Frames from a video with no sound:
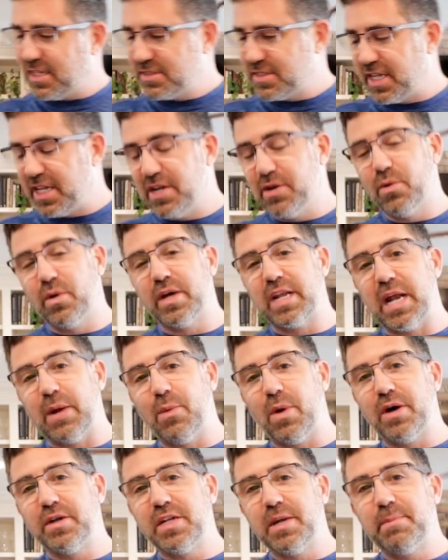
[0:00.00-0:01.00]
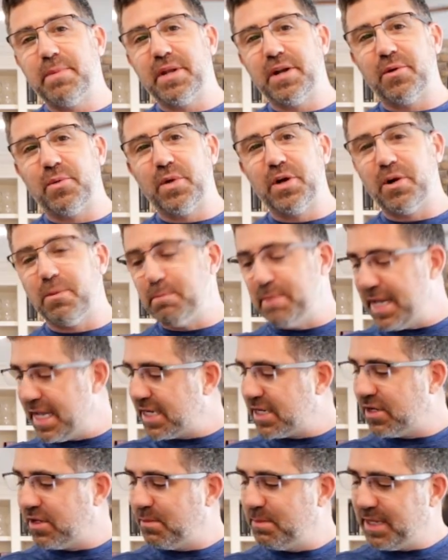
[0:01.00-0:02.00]
I'll tell you what, I wound up in a real
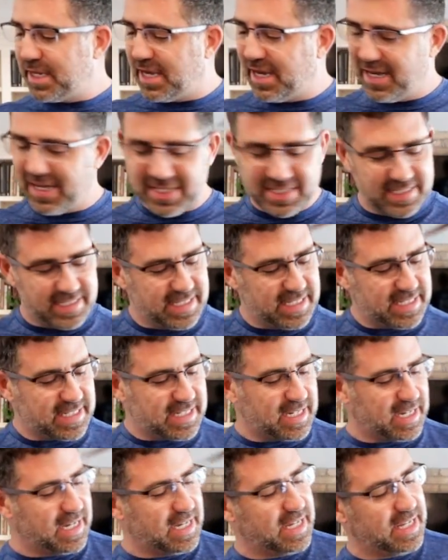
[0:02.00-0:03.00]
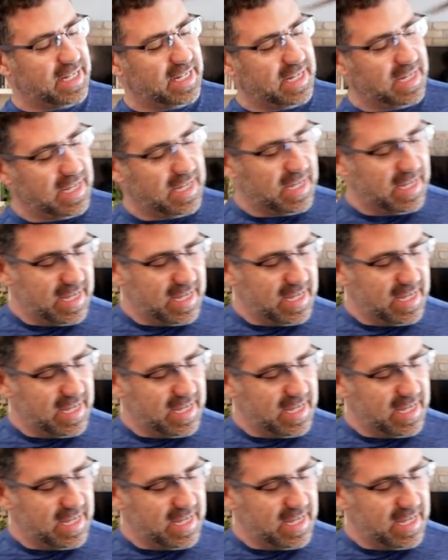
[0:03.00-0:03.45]
pickle because this gun,